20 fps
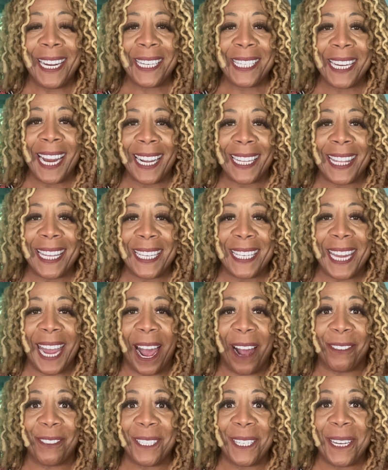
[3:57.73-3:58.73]
Check this
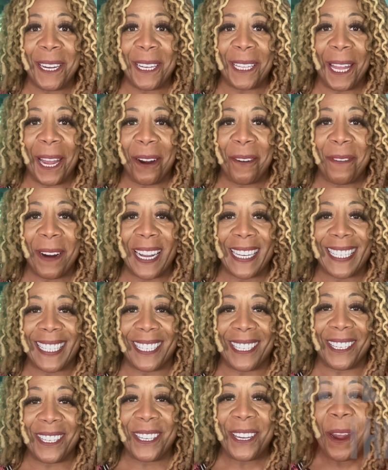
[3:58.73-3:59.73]
out. Do you like
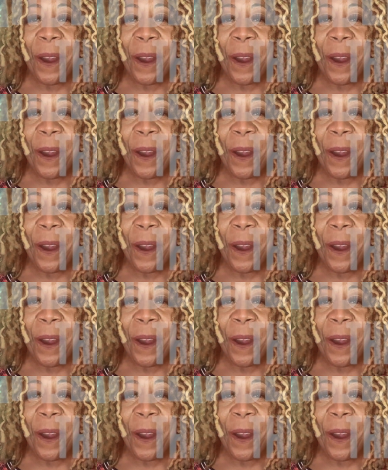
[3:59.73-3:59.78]
westerns?